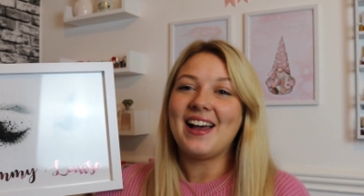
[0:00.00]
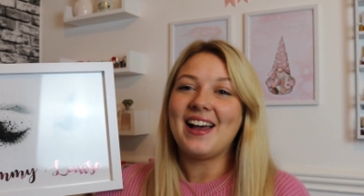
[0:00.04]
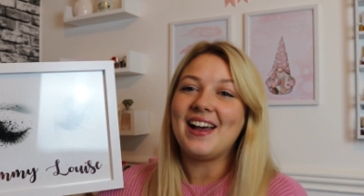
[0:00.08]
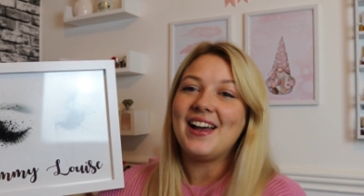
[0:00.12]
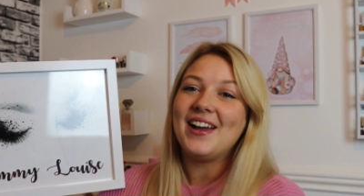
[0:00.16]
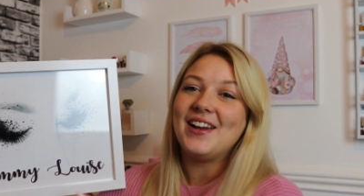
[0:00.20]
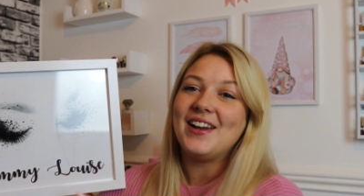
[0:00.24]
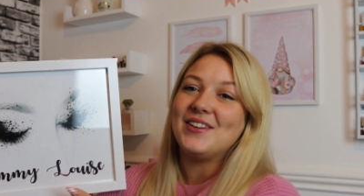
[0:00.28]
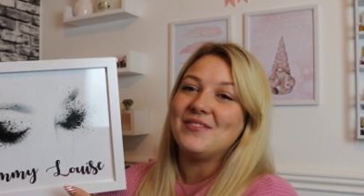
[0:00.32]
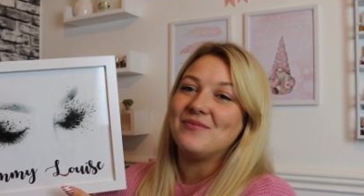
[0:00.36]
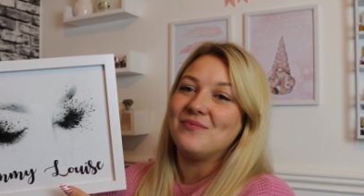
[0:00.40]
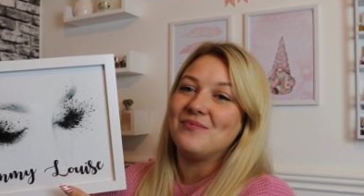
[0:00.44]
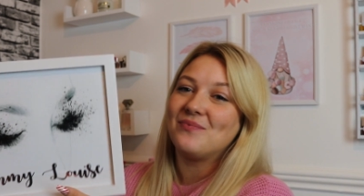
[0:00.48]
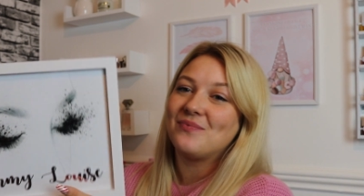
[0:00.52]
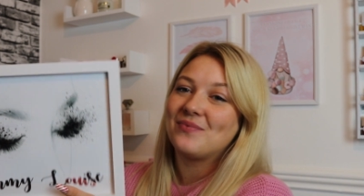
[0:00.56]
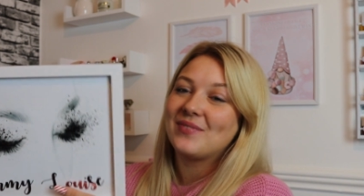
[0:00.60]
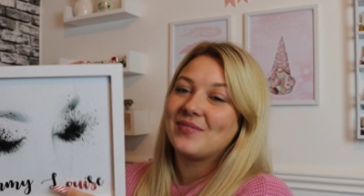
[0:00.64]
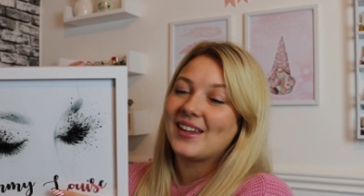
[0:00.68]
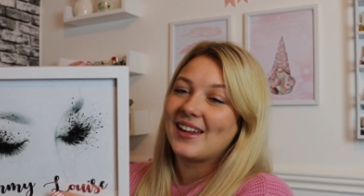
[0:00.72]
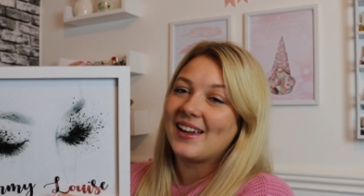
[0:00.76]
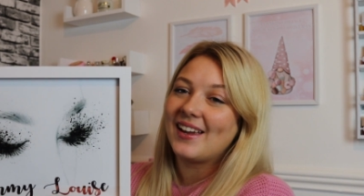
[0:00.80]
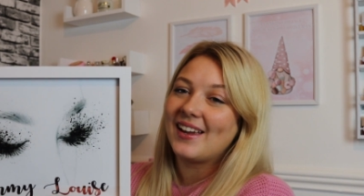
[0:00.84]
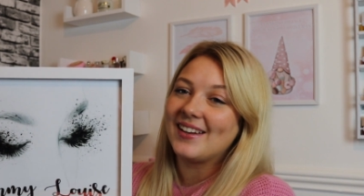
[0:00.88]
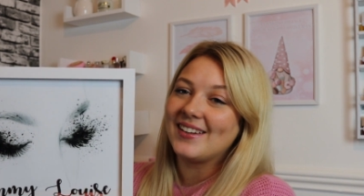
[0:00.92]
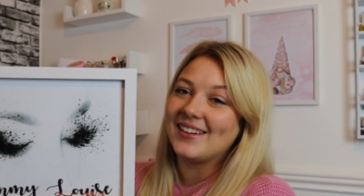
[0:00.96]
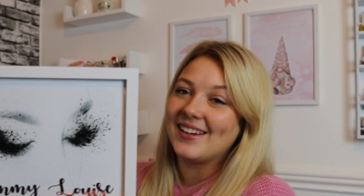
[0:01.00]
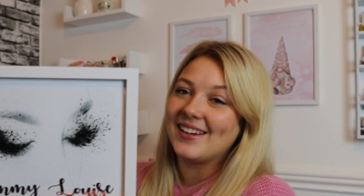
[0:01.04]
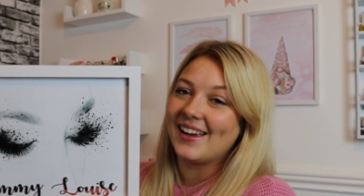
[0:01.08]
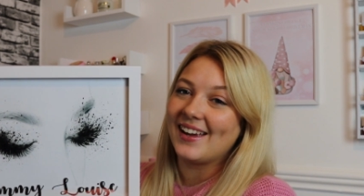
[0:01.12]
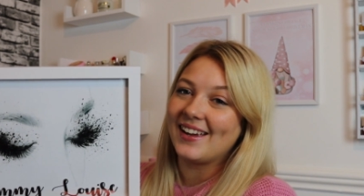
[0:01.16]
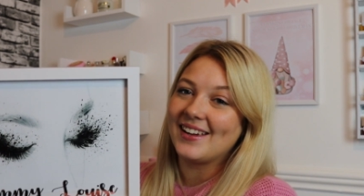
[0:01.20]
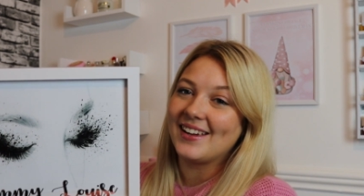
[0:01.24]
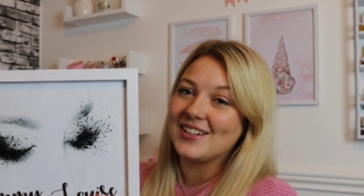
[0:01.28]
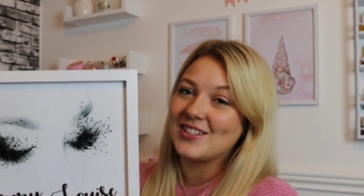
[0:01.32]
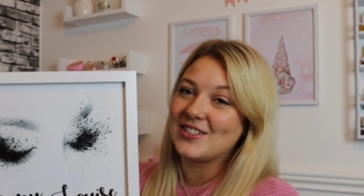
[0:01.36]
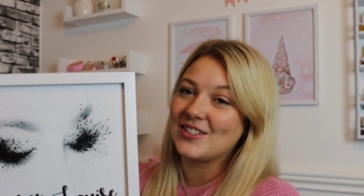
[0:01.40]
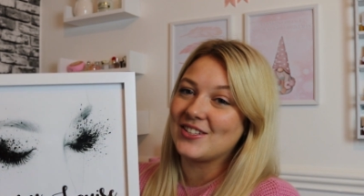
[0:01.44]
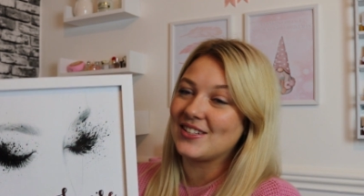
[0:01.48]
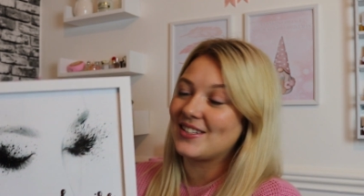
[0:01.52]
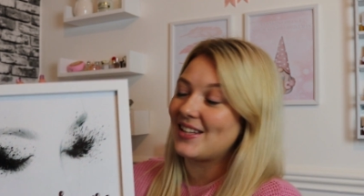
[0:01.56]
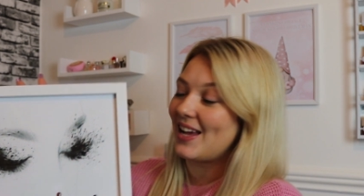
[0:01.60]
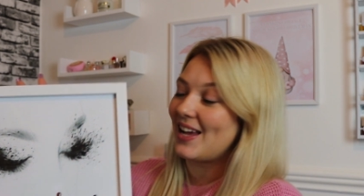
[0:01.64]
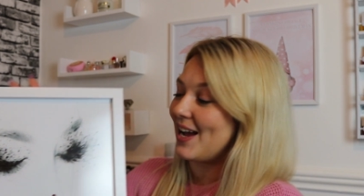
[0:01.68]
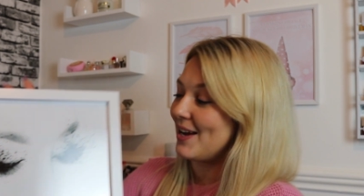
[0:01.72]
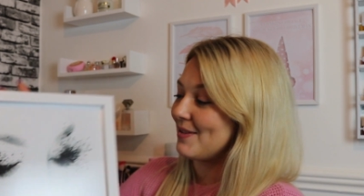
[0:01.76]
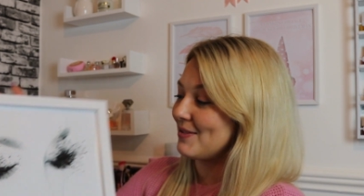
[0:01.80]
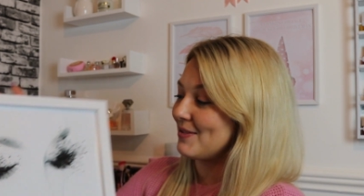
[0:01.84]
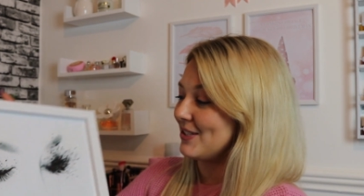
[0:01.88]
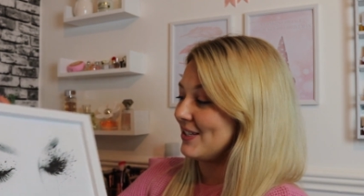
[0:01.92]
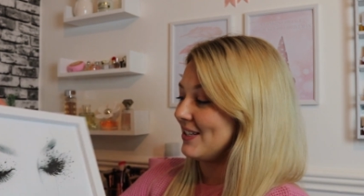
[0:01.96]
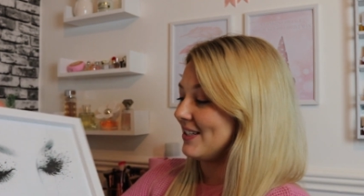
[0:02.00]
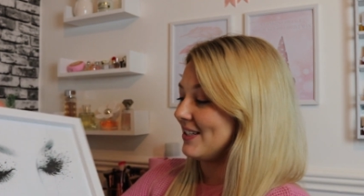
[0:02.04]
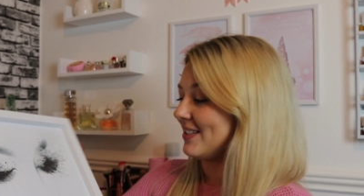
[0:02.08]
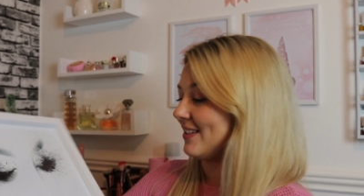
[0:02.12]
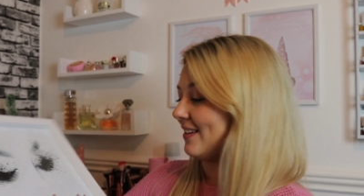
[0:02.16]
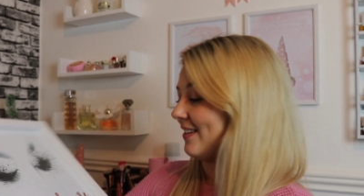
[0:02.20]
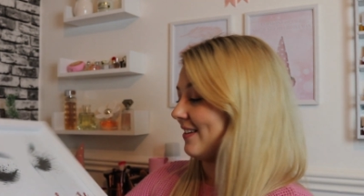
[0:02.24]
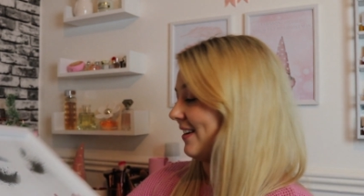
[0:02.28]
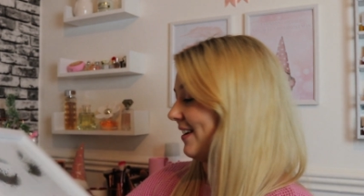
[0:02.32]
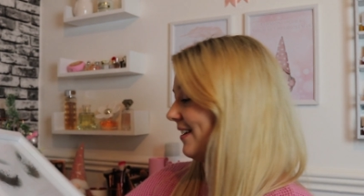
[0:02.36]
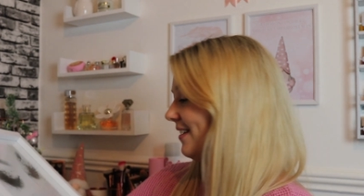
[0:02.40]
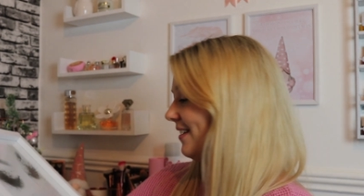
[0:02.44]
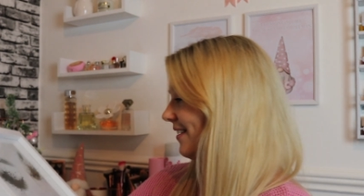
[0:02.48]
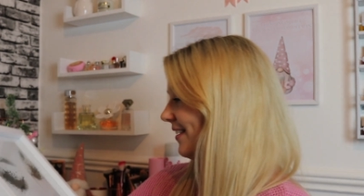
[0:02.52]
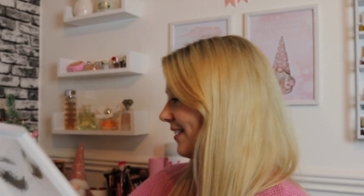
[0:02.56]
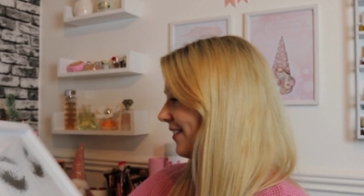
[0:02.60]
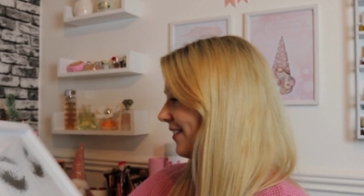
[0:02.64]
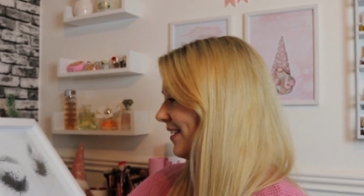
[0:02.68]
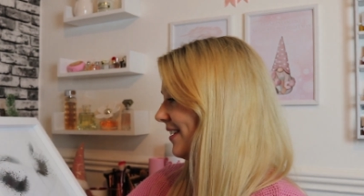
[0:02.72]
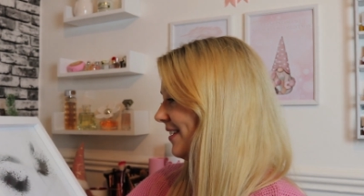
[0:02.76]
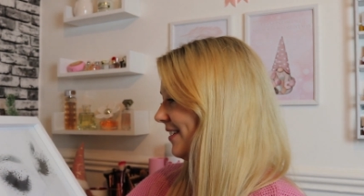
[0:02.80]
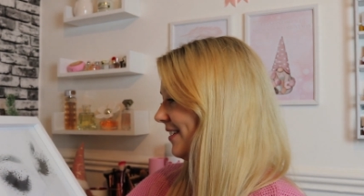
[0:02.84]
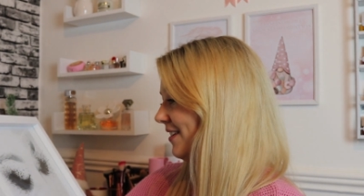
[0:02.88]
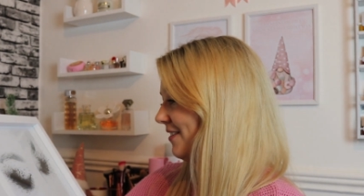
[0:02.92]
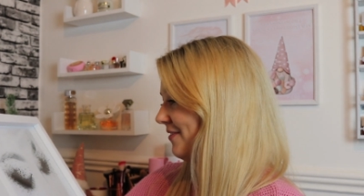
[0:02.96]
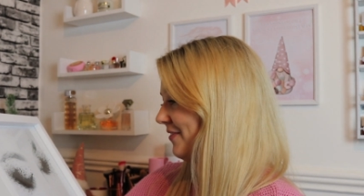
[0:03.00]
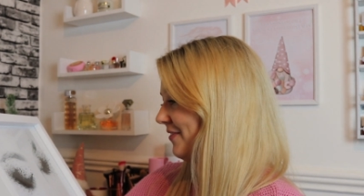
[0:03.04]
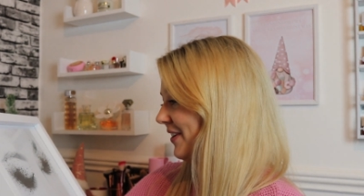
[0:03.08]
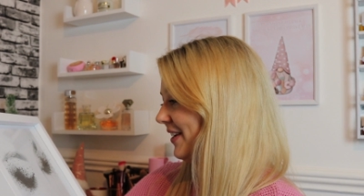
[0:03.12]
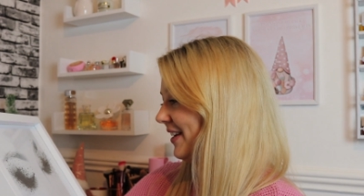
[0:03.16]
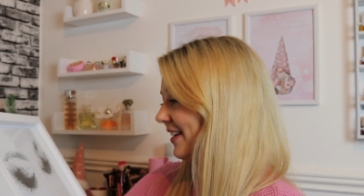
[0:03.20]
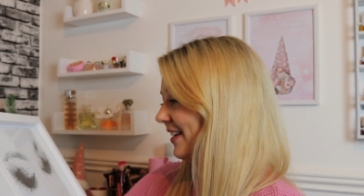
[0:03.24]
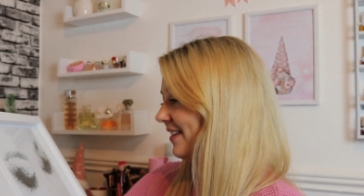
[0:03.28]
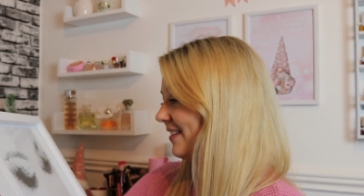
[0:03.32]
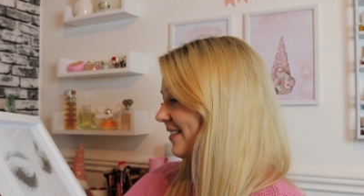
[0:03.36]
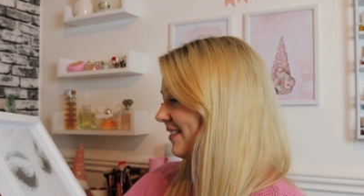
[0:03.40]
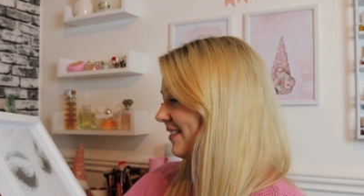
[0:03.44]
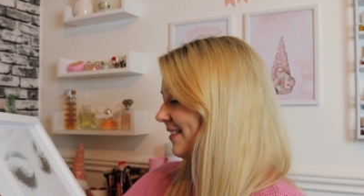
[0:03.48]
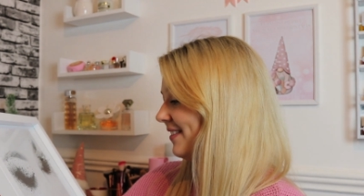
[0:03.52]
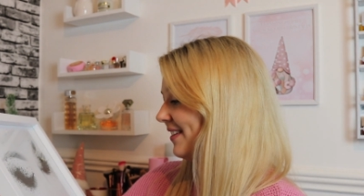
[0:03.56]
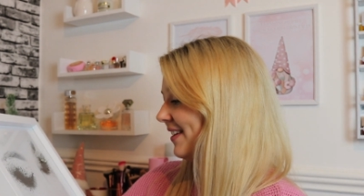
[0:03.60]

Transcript: and yeah, it's just absolutely stunning. Like, I love it.